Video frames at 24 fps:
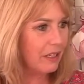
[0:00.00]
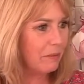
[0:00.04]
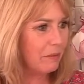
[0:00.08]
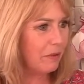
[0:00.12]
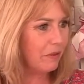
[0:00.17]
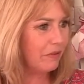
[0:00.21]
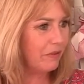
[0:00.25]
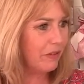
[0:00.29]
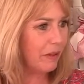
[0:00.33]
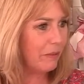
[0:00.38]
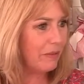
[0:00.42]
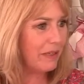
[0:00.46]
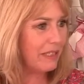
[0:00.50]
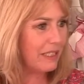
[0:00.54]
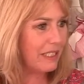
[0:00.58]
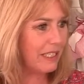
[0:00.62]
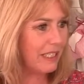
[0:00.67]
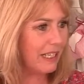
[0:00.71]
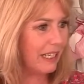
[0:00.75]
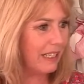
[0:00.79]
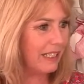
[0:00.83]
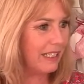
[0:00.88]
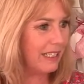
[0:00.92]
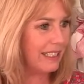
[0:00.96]
The book fabric
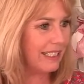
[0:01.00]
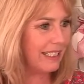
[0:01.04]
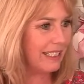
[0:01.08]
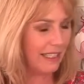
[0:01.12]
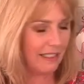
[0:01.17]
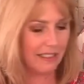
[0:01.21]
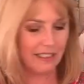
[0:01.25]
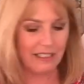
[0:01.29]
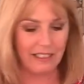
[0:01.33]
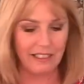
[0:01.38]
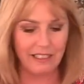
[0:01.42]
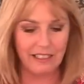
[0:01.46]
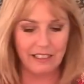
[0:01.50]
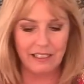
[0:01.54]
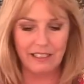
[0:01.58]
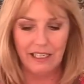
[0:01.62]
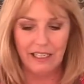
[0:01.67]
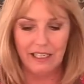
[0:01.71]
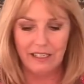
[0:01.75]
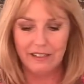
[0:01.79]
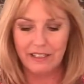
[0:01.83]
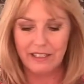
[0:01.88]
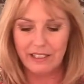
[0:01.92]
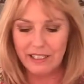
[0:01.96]
today. Yes, this is
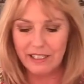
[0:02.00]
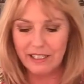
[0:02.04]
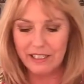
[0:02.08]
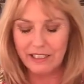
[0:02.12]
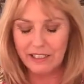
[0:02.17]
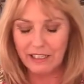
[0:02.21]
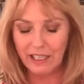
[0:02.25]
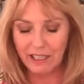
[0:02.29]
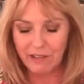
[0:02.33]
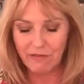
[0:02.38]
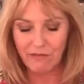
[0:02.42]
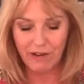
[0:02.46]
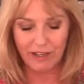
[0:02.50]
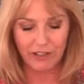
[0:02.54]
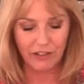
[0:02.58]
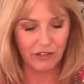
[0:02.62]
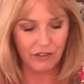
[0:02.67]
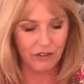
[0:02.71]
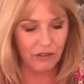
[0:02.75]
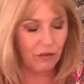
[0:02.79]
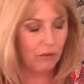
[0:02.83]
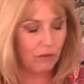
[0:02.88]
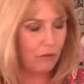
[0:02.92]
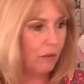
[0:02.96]
this is a
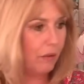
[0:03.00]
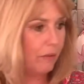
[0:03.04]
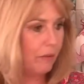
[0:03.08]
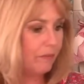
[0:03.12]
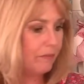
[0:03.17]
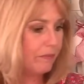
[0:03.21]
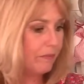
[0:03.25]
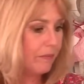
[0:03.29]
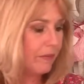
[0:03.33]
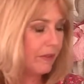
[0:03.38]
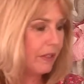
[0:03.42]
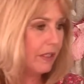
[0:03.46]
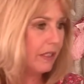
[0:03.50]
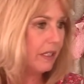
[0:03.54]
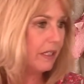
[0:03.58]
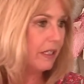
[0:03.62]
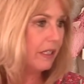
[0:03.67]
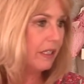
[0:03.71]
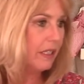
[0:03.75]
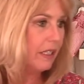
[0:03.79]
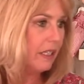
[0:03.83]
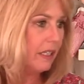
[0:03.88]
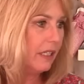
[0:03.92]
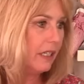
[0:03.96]
directional one,
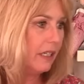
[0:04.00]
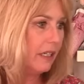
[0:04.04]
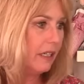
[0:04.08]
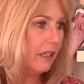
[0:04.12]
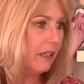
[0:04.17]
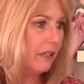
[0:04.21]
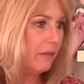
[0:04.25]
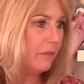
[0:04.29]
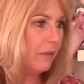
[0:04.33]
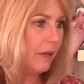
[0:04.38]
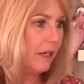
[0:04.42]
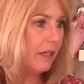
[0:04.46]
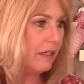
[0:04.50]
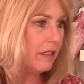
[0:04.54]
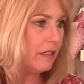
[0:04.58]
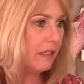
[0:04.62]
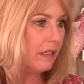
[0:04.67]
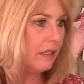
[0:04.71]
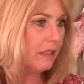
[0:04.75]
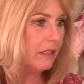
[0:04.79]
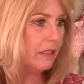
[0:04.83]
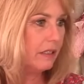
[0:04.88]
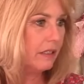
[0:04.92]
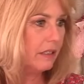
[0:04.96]
uh,
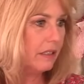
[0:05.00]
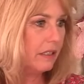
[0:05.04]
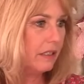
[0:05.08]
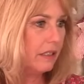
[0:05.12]
Brenda.